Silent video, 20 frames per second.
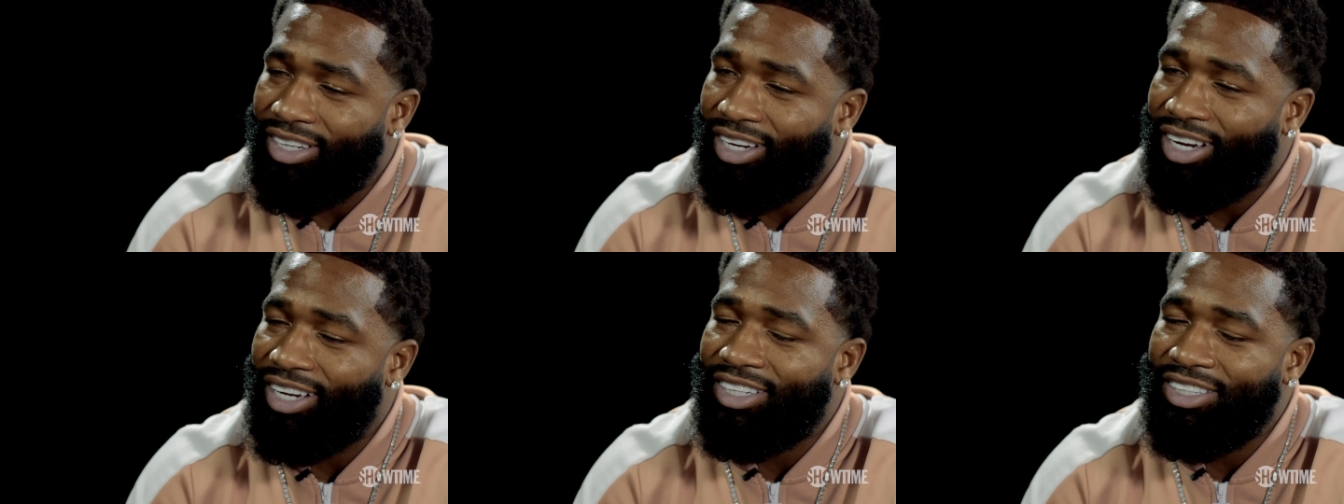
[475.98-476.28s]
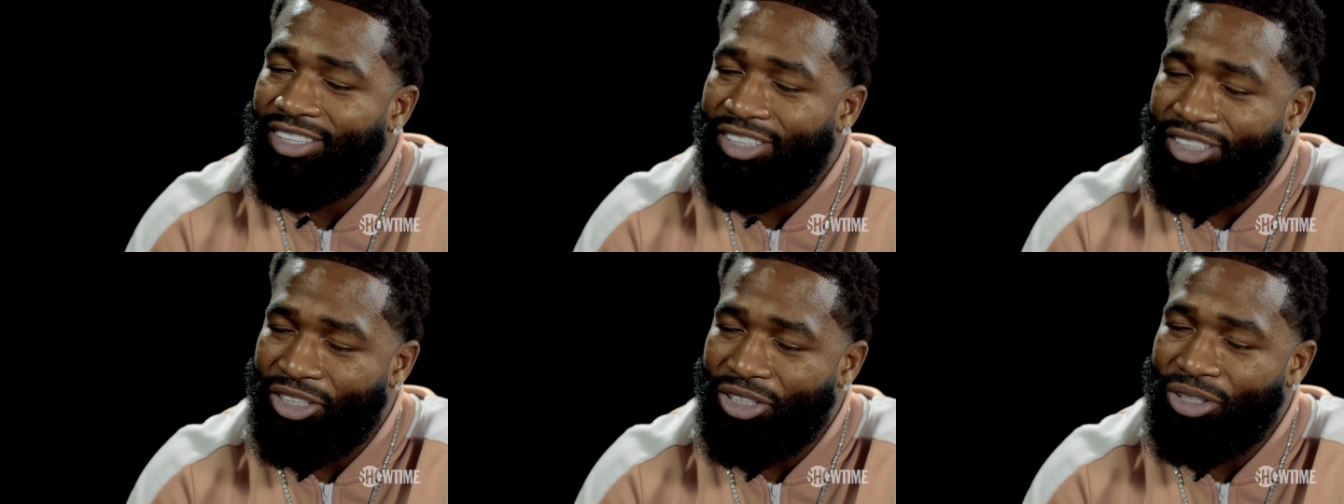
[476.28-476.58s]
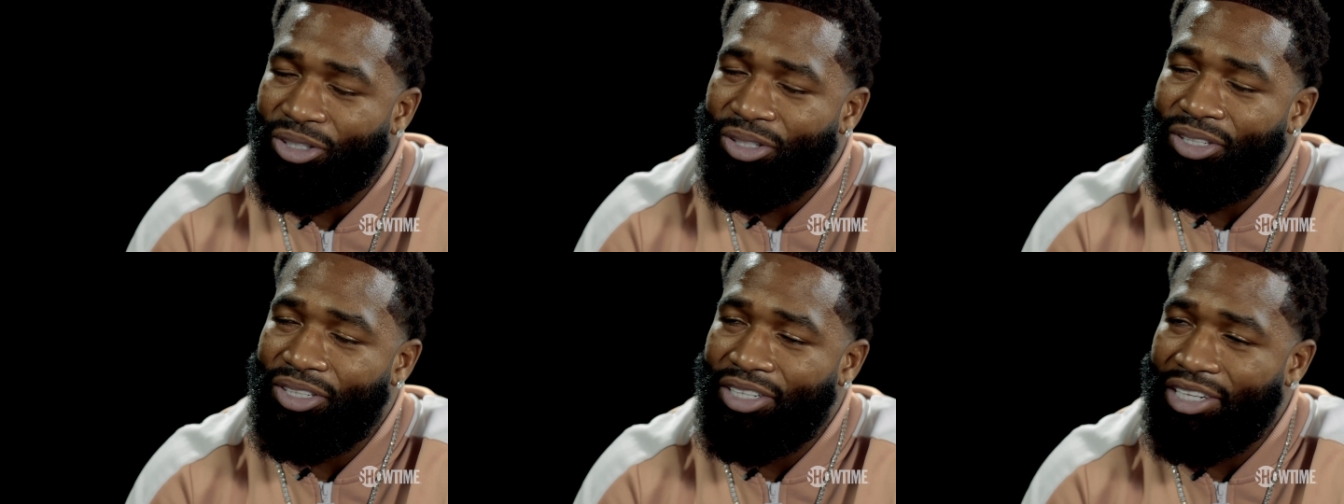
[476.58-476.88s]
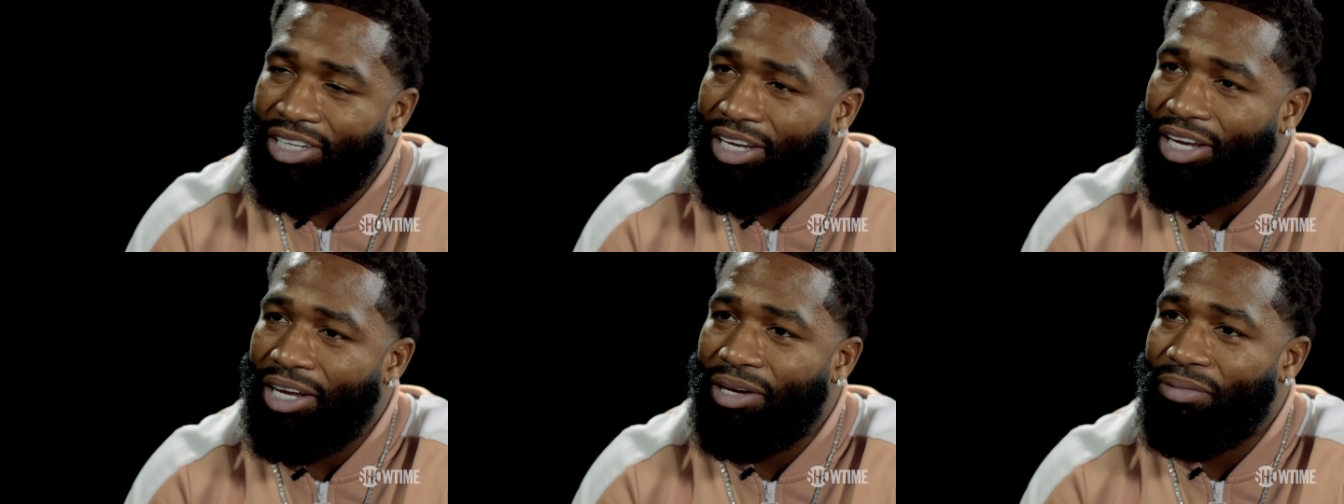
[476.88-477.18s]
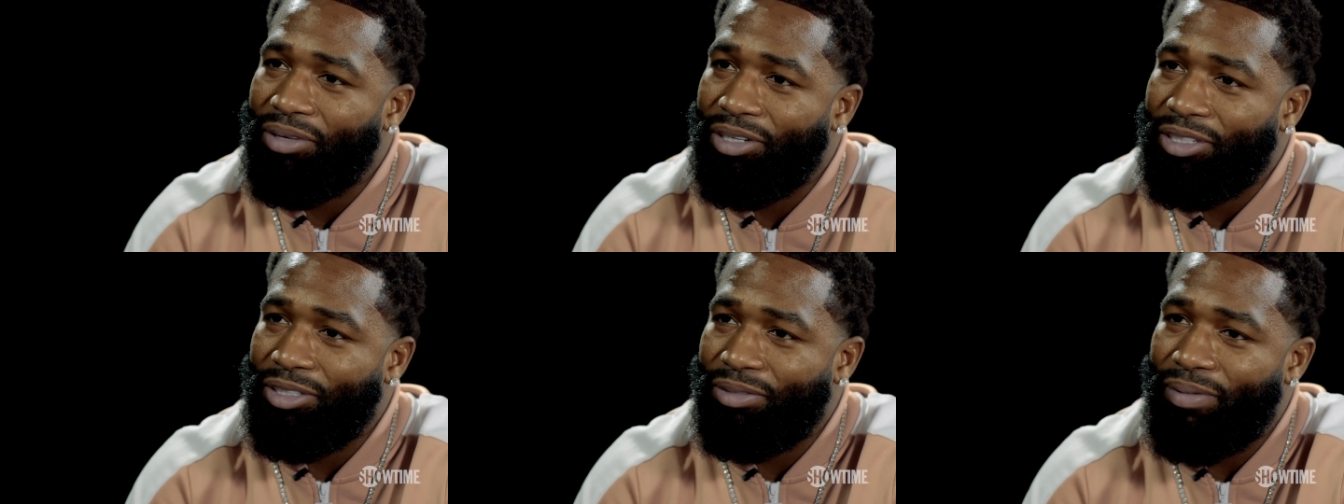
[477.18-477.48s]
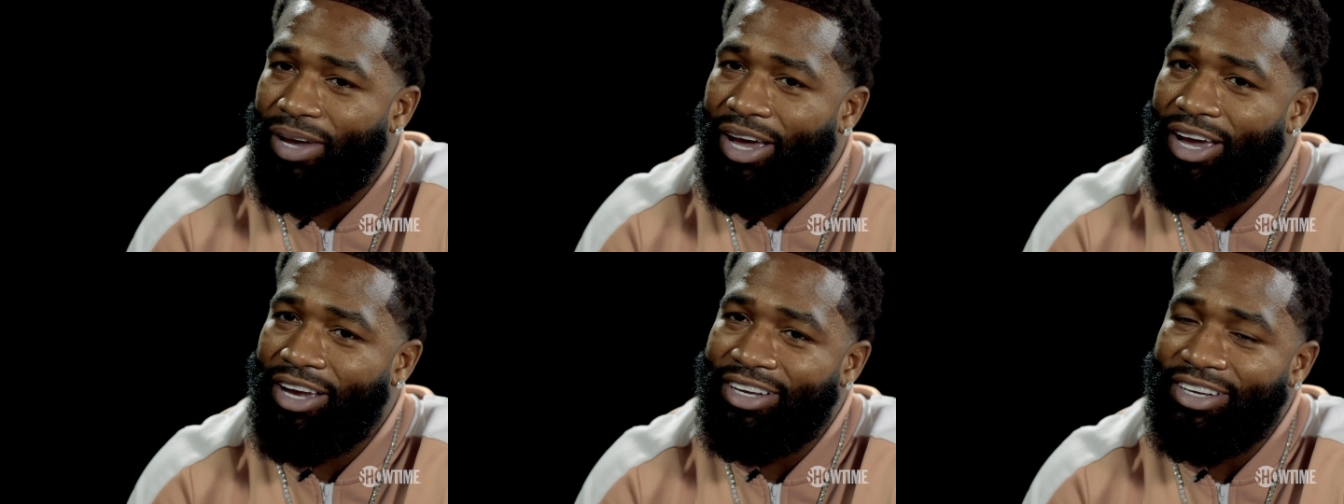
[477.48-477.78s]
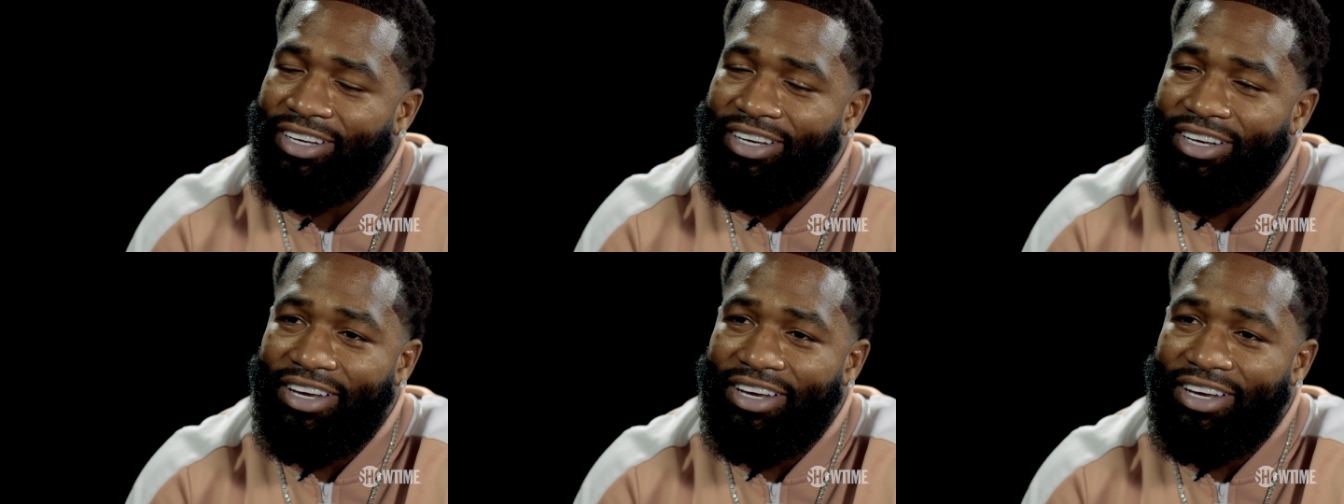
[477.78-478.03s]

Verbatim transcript: yeah, I can assure you the can man is back.